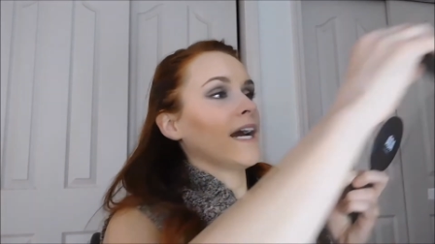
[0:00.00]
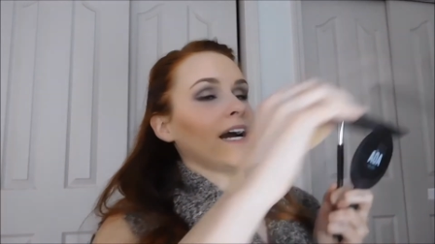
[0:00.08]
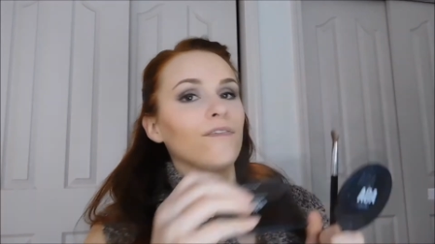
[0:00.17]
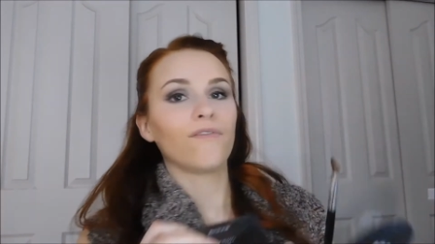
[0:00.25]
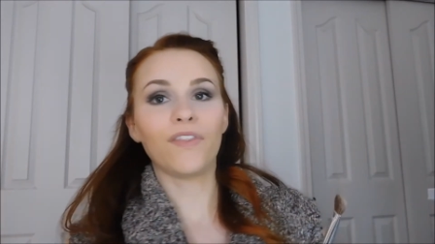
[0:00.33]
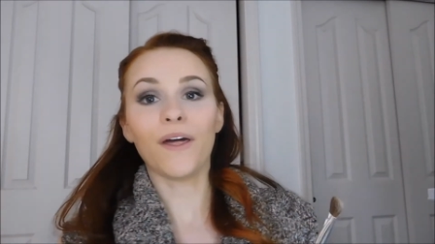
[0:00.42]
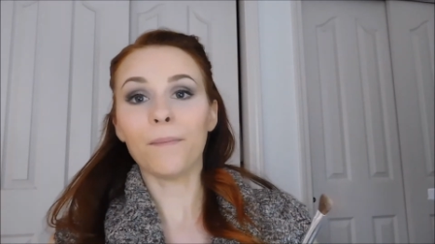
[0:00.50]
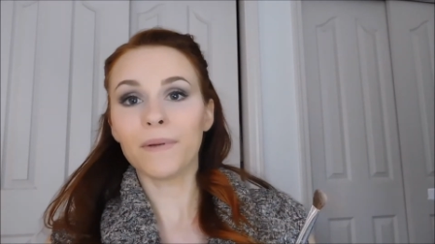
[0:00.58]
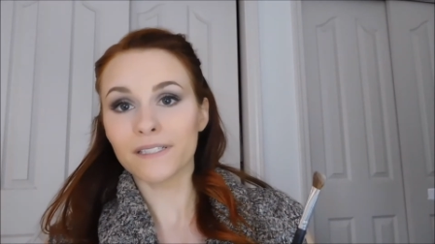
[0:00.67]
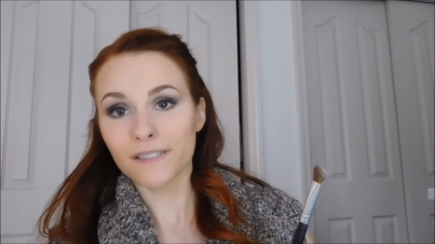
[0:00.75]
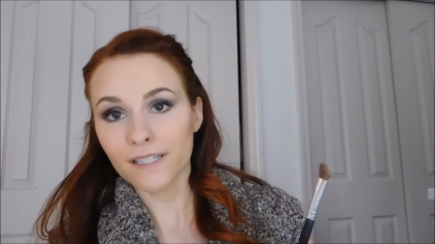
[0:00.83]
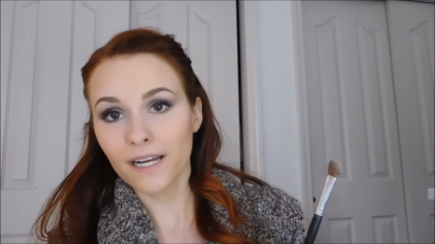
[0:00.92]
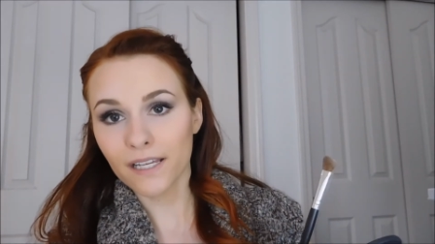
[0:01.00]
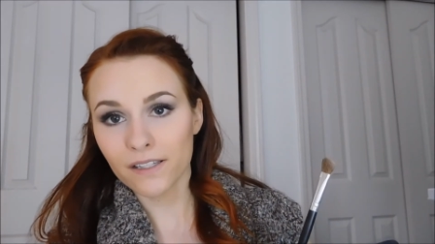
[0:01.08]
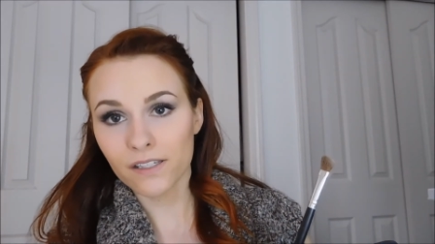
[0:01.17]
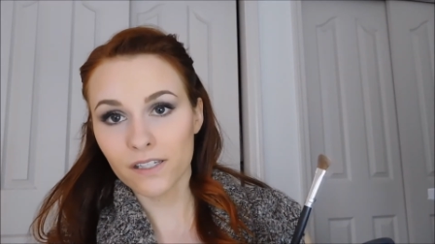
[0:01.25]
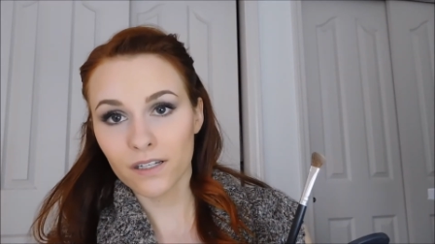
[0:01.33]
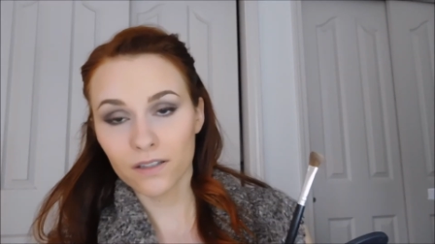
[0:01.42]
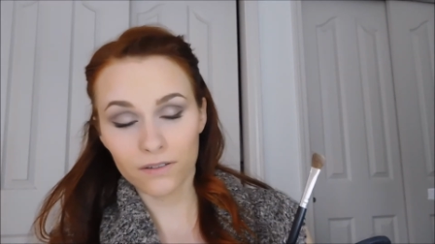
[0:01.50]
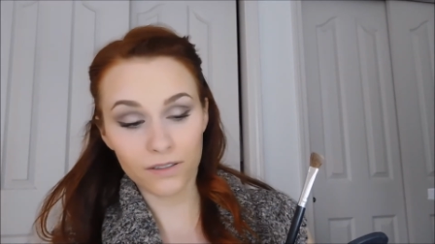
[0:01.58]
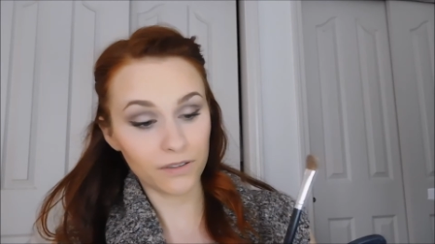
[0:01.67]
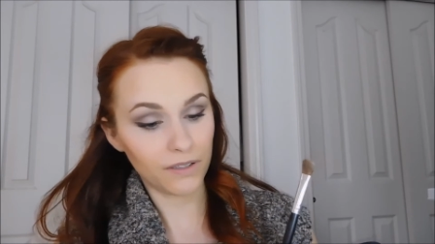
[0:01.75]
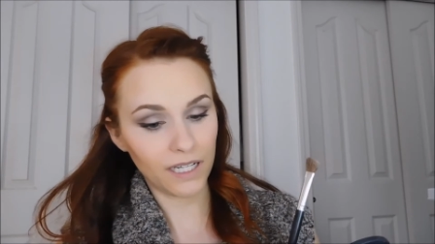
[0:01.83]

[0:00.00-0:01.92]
have that big science load